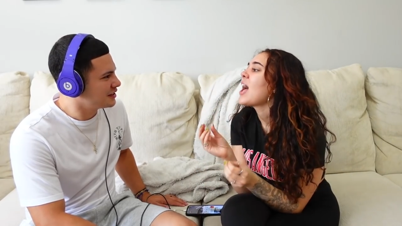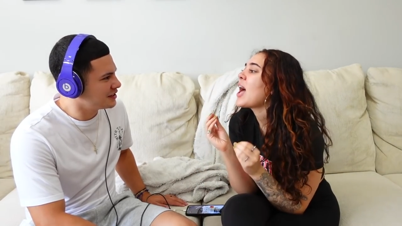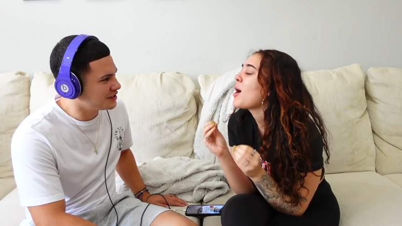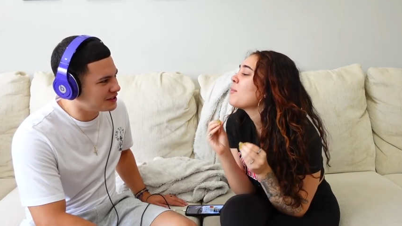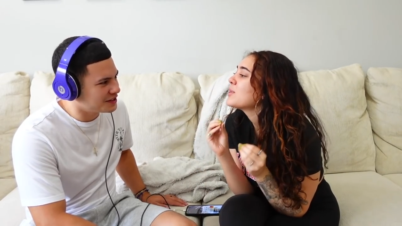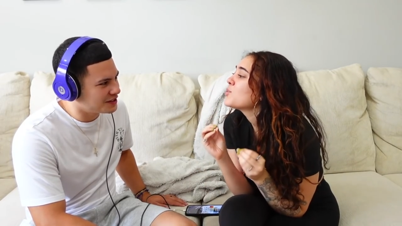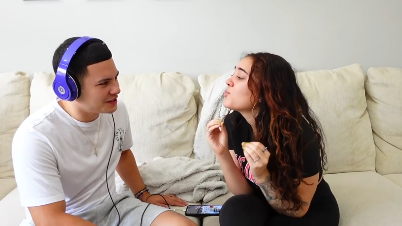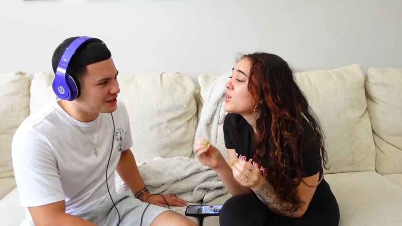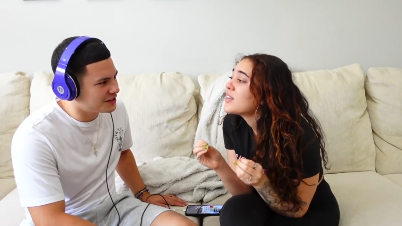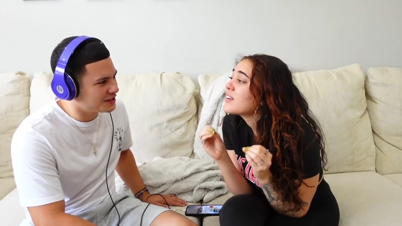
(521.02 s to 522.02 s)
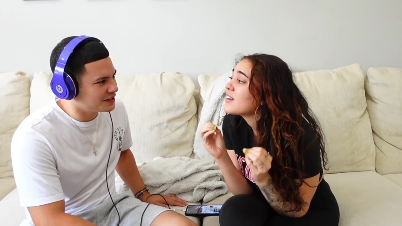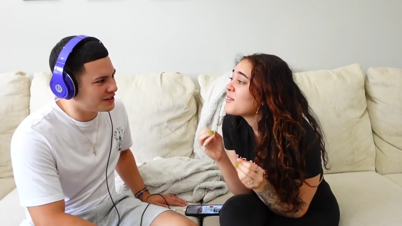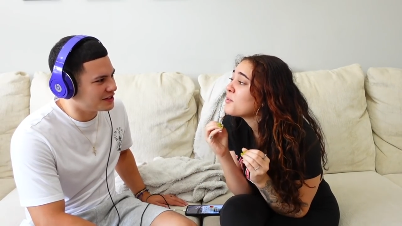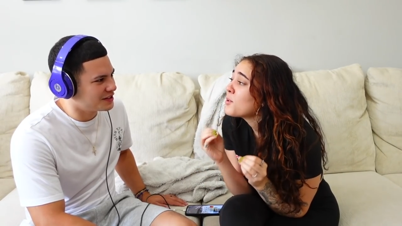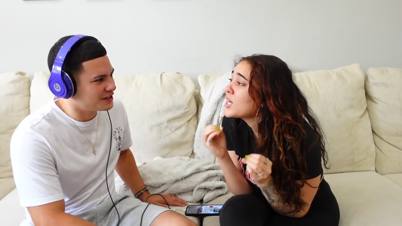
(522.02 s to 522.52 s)
Speaker 1: How much wood could
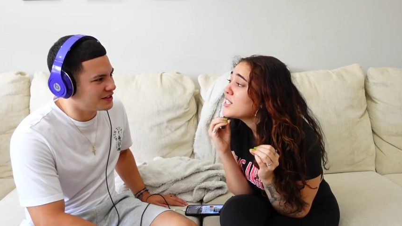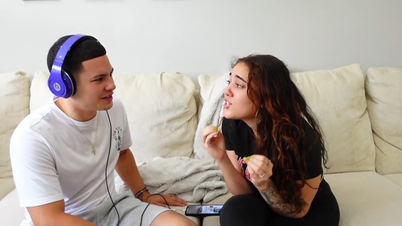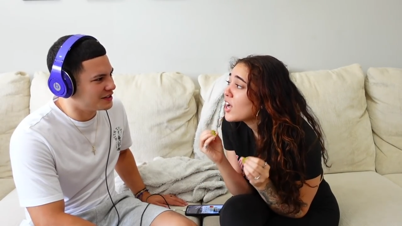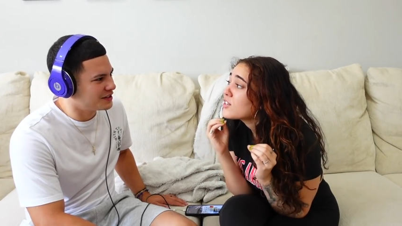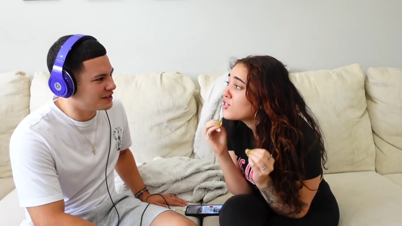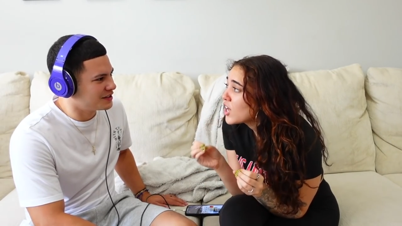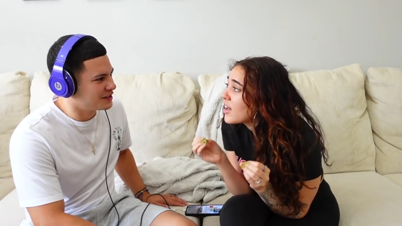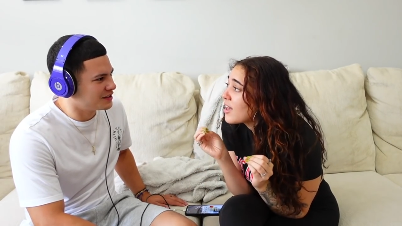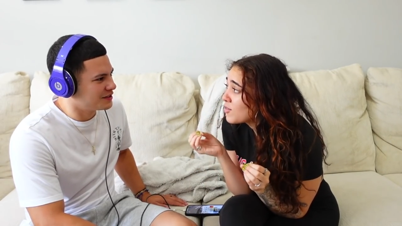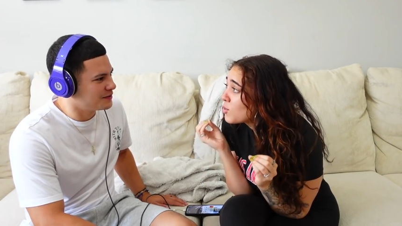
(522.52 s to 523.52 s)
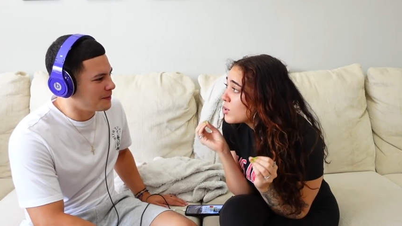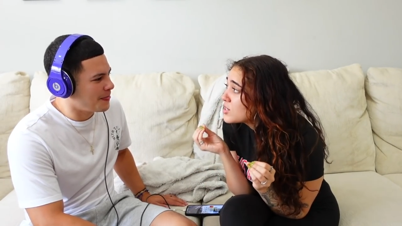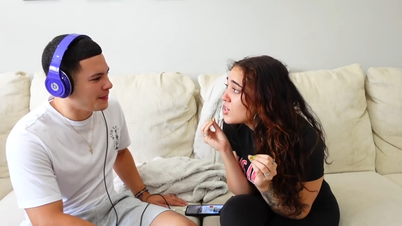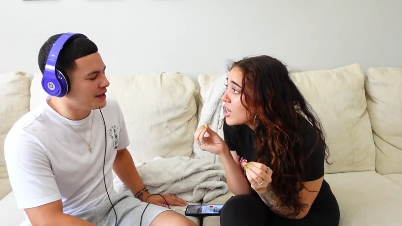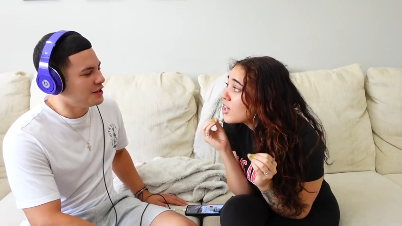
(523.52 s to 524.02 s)
a woodchuck chuck if a
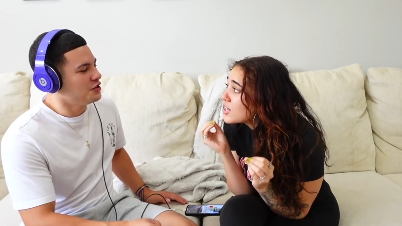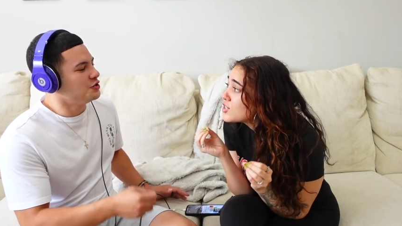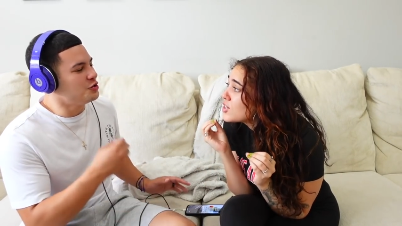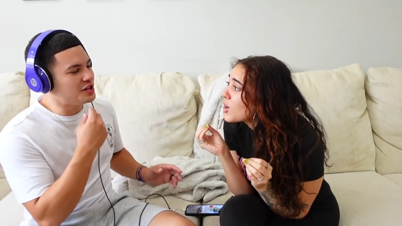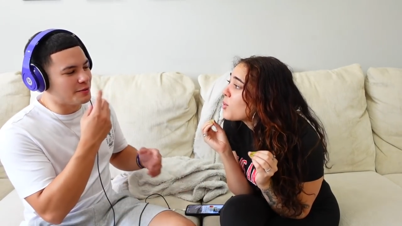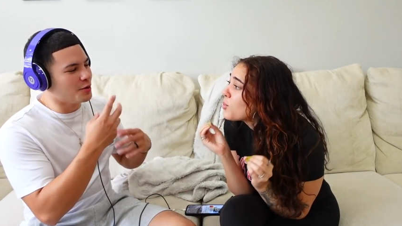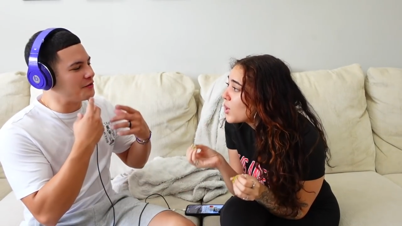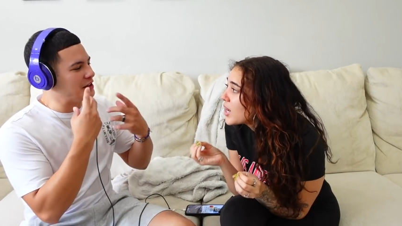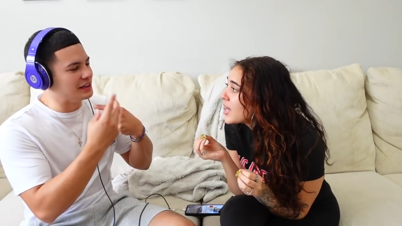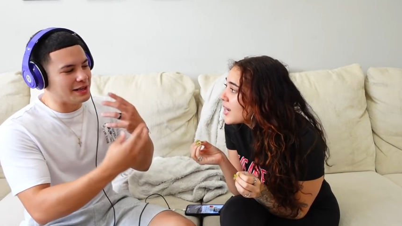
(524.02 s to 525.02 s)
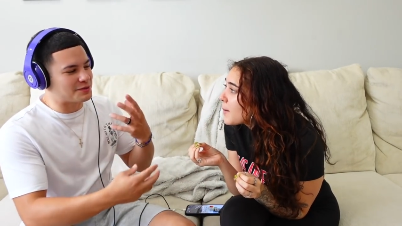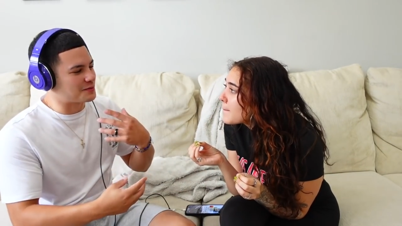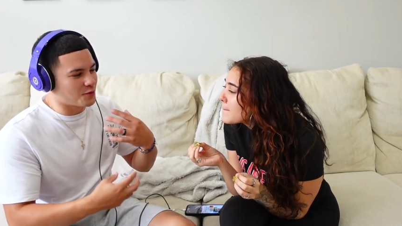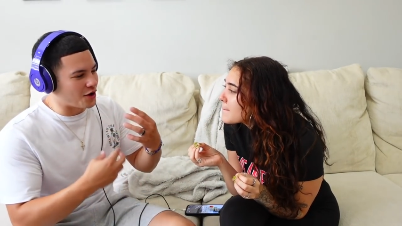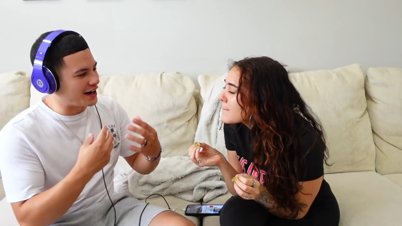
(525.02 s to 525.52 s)
woodchuck could?
Speaker 2: You need to move your lips
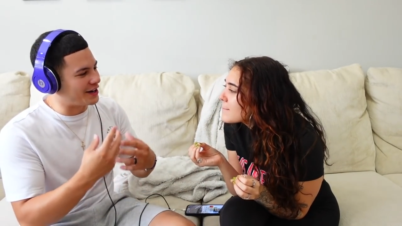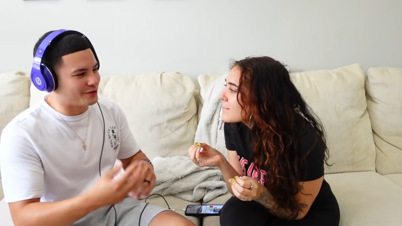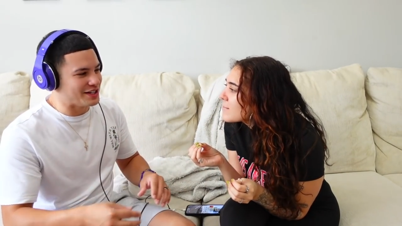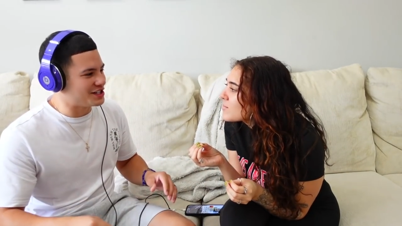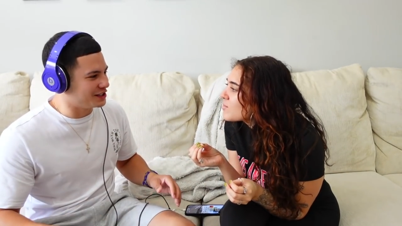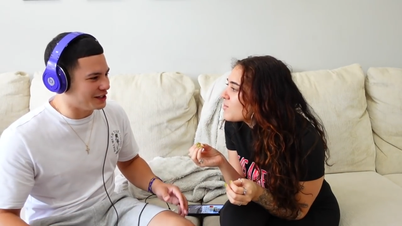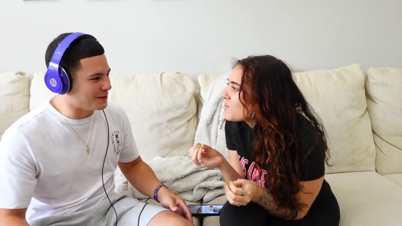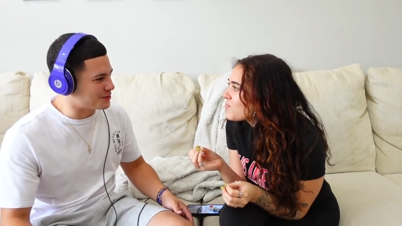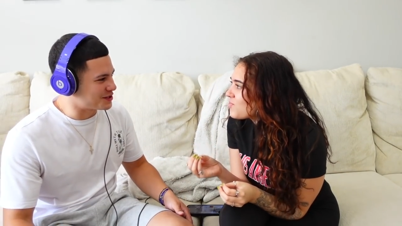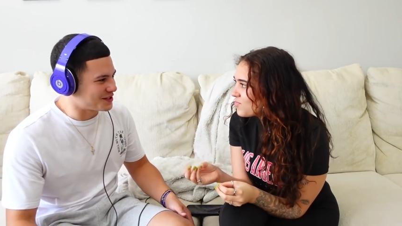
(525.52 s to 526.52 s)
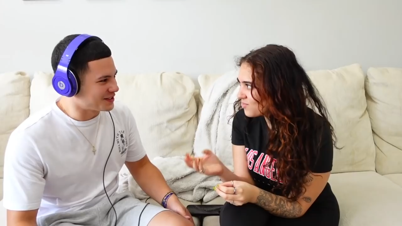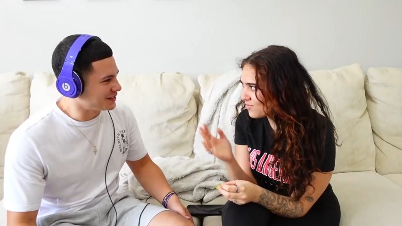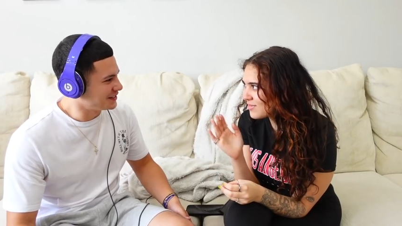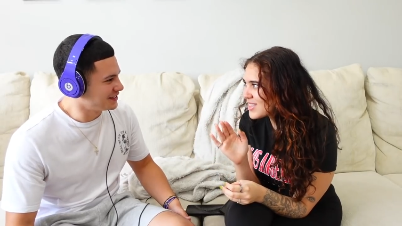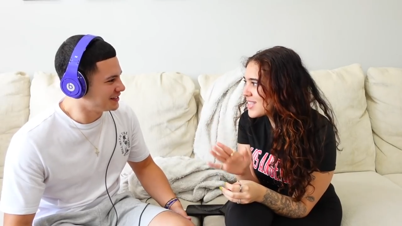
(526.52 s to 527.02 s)
more. I gotta read your lips.
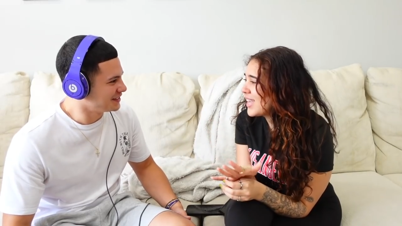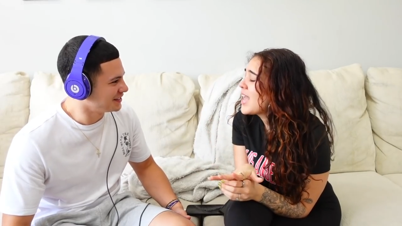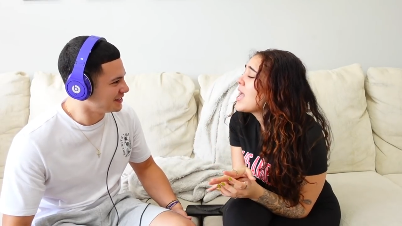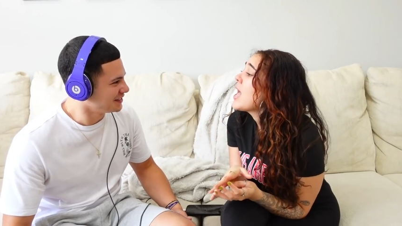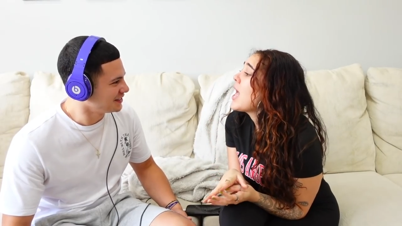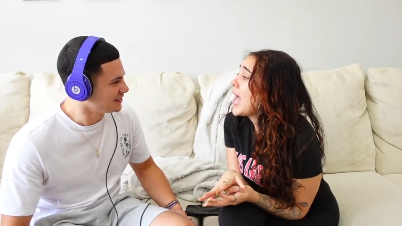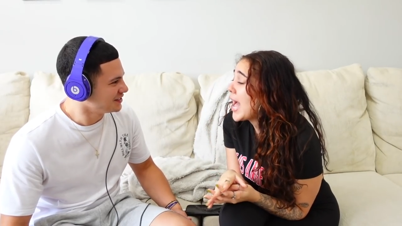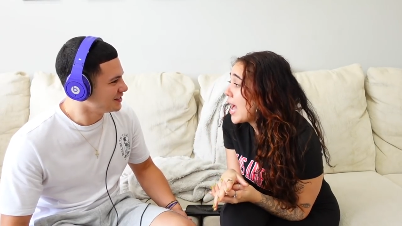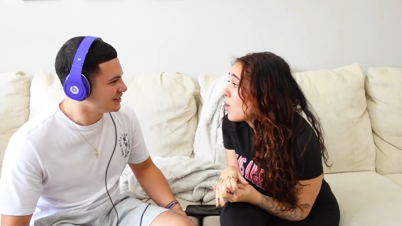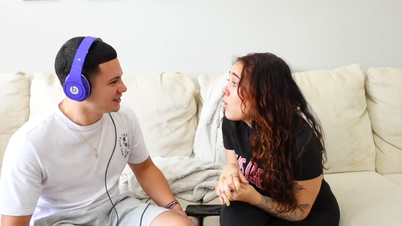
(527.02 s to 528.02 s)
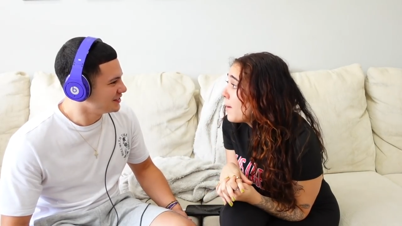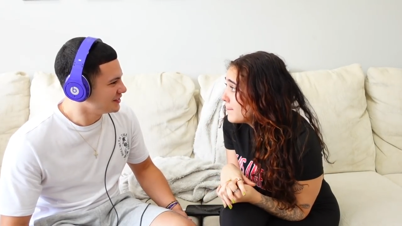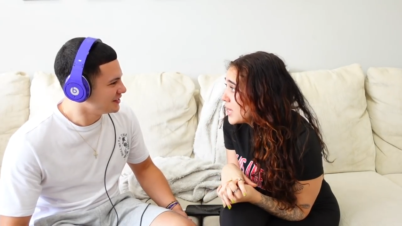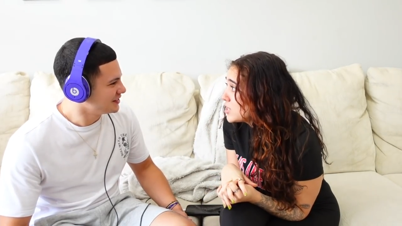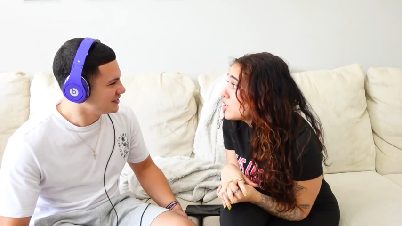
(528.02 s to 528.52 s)
Speaker 1: How
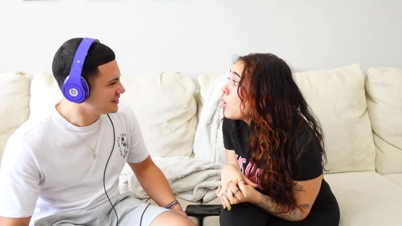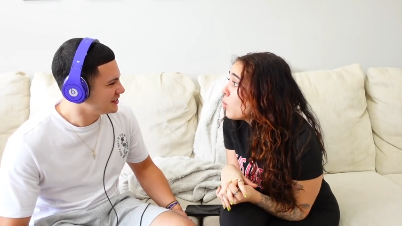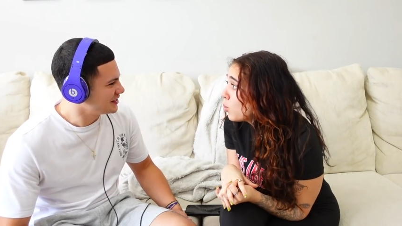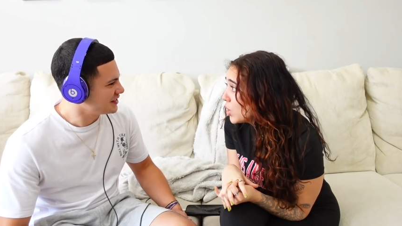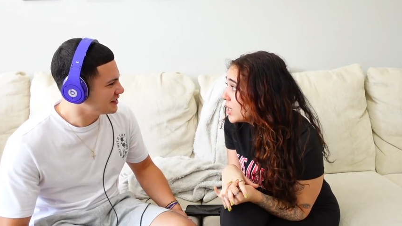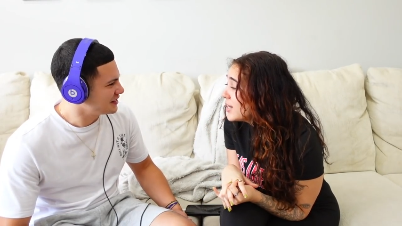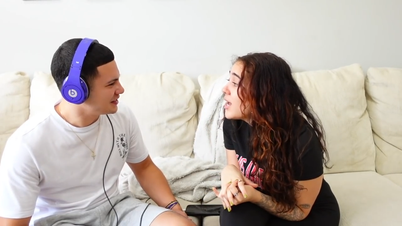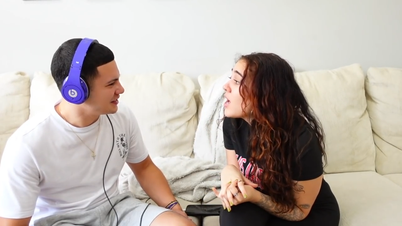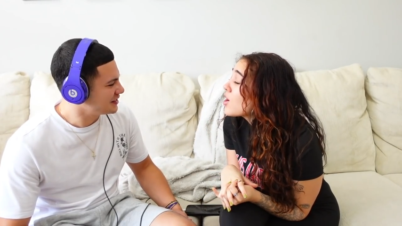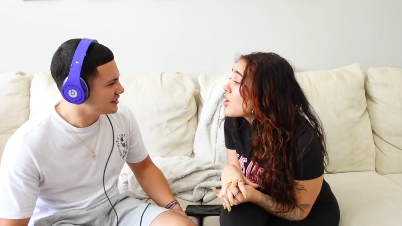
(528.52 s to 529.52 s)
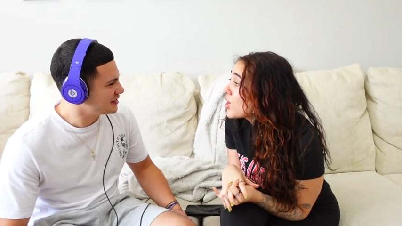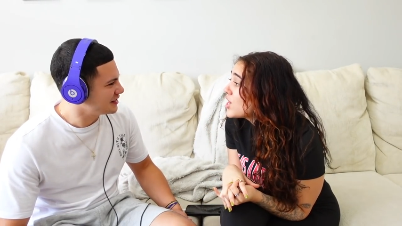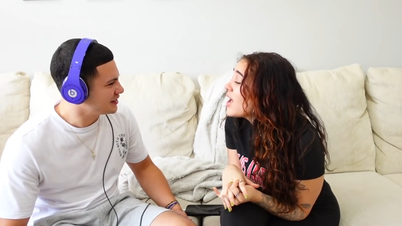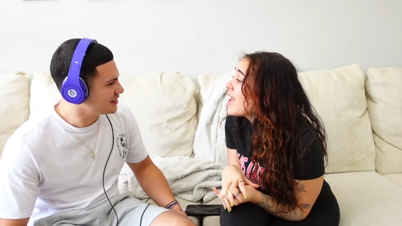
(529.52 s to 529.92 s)
much wood could